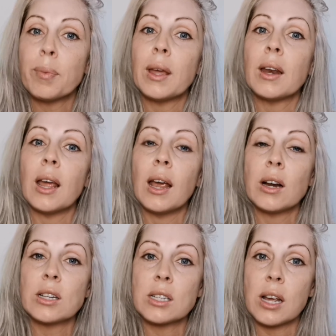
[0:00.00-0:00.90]
been a
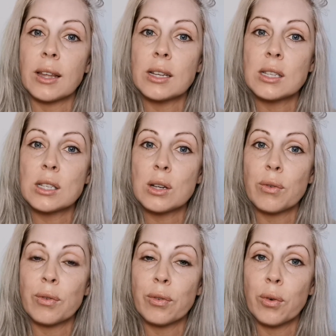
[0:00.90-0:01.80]
hairstylist
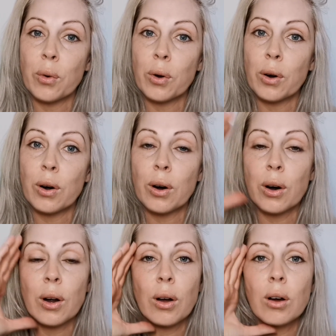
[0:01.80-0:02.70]

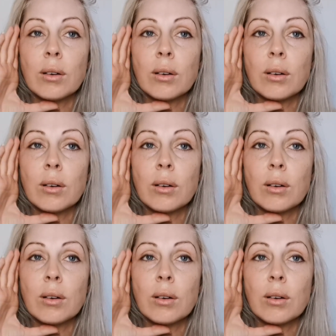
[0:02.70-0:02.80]
for